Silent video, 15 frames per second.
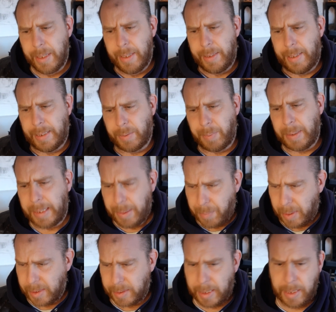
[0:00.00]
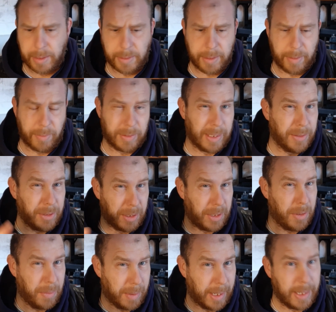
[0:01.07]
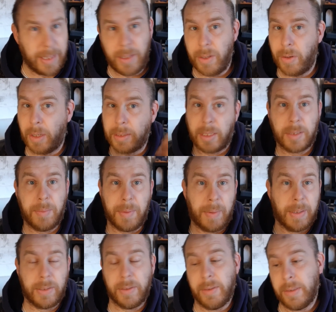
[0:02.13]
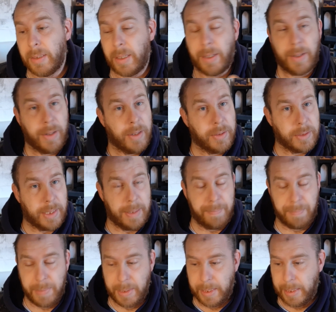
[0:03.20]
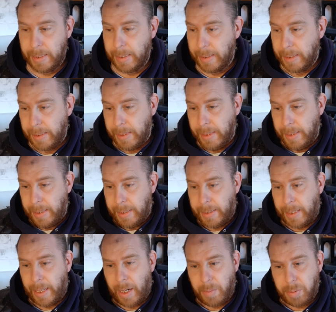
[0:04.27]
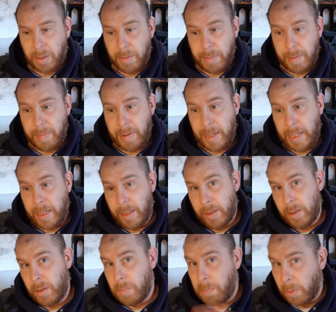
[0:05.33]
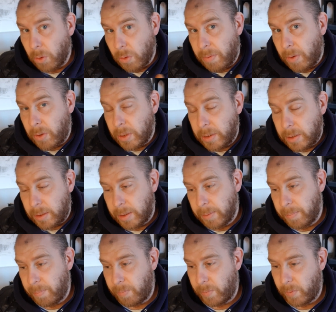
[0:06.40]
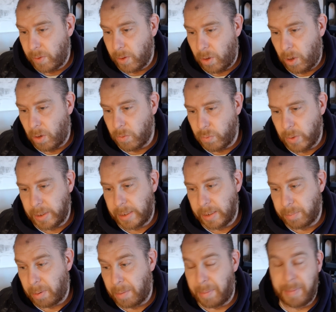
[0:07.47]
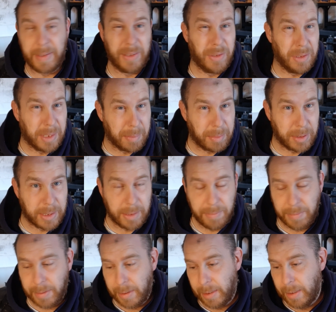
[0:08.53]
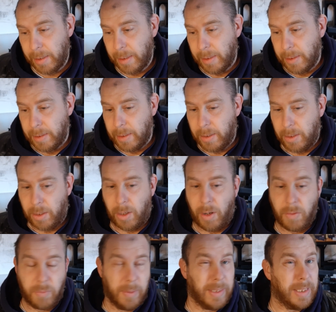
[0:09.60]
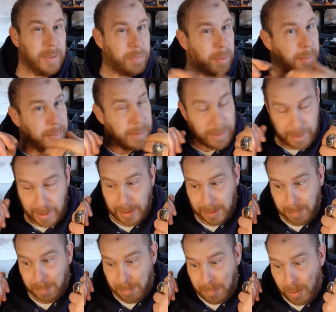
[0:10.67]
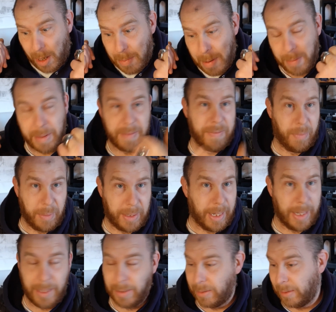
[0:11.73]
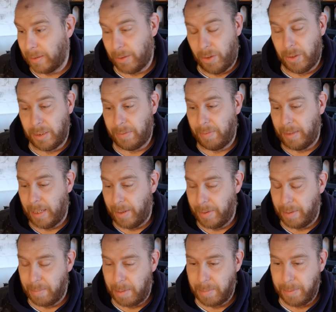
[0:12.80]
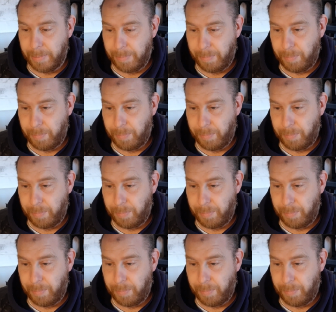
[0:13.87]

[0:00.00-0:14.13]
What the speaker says: These weekly Wednesdays are essentially a Q&A. You guys ask me questions and I answer them. They are primarily model focused, of which is primarily GW stuff, of which is primarily 40k because this is the hottest thing going at the moment.